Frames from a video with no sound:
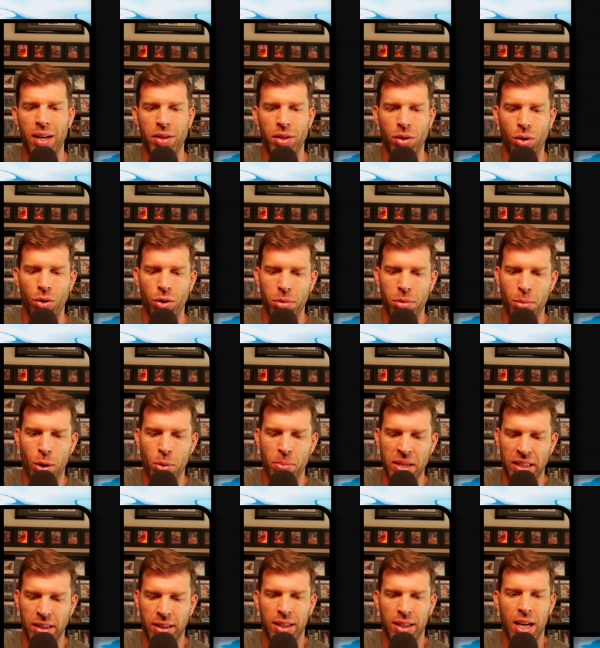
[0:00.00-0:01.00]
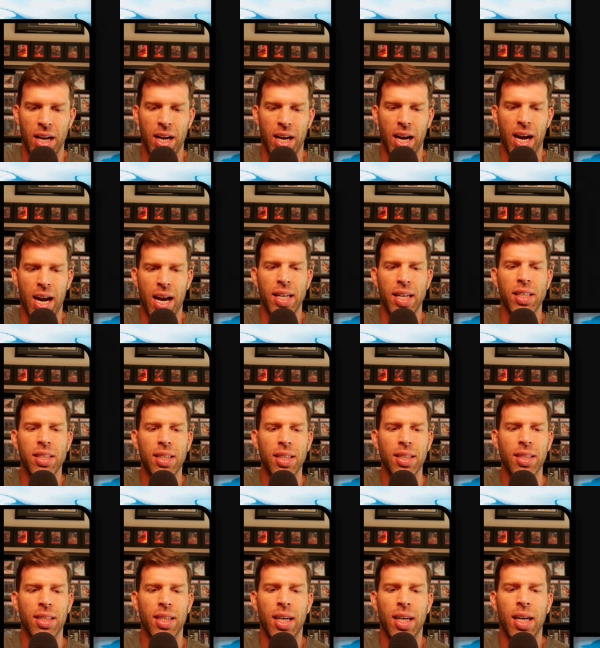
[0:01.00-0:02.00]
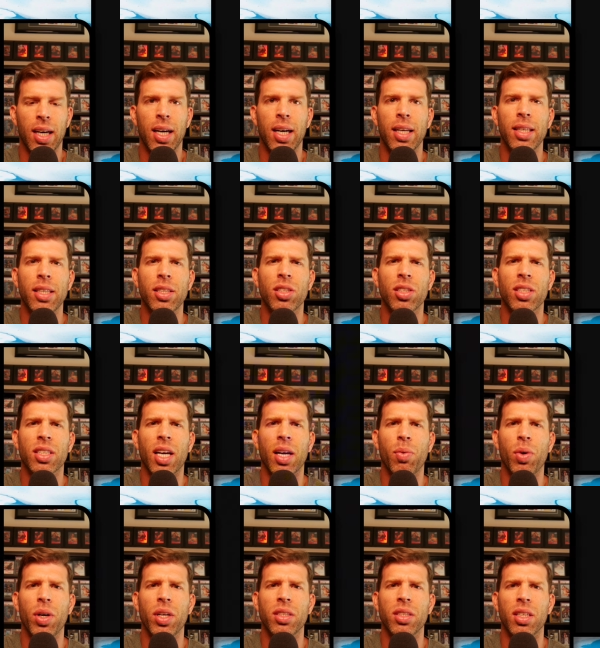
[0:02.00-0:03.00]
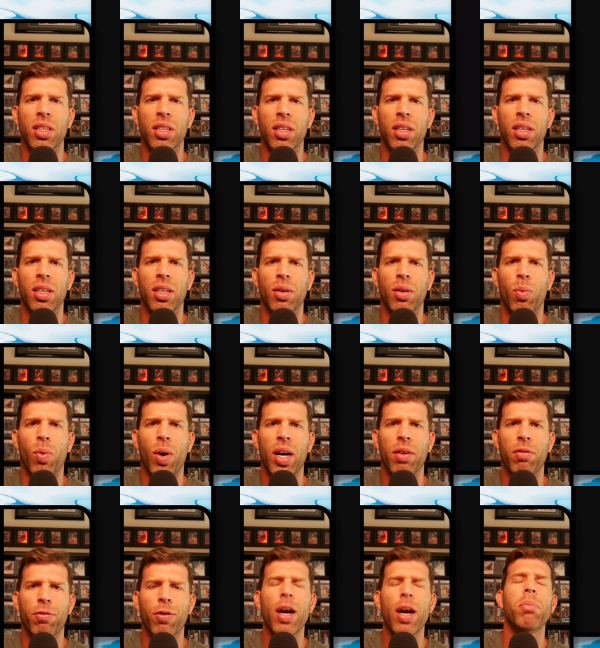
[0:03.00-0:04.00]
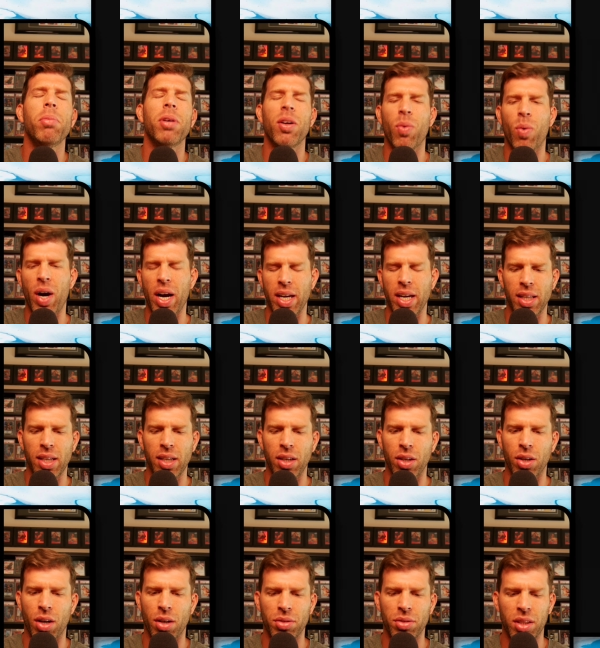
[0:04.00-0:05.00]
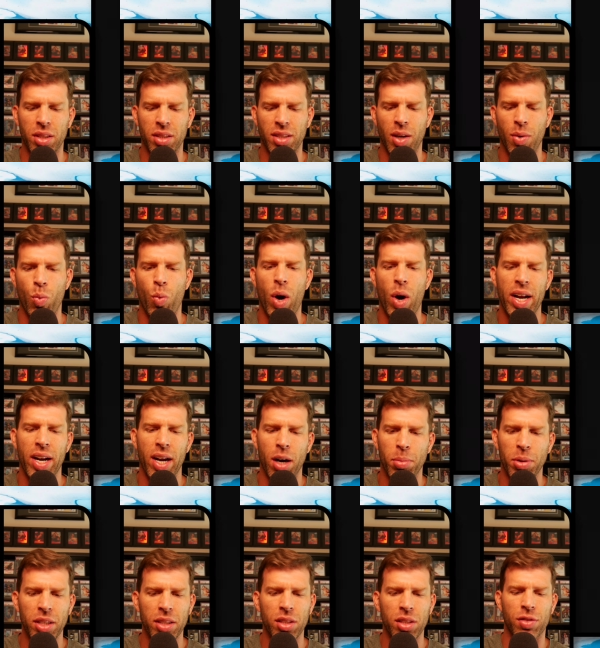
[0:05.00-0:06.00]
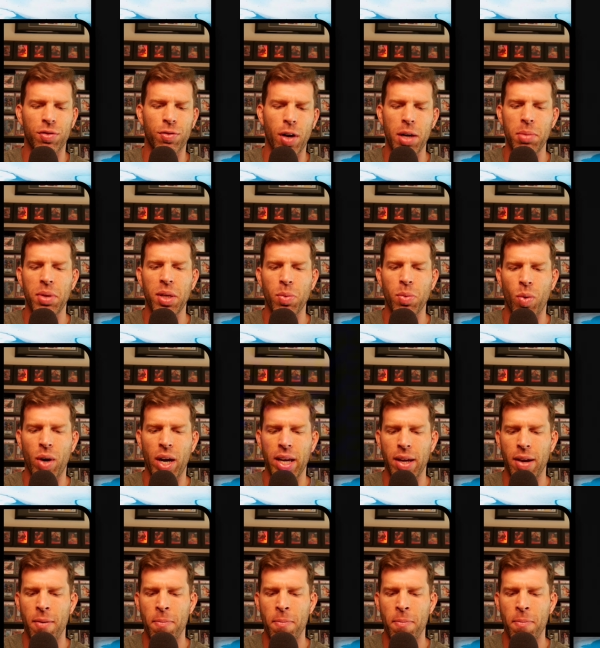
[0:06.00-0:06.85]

on the golden moments. And this is like, what is it? The white, framed in white. There you go. I was going to say whiteout, but this is framed in white.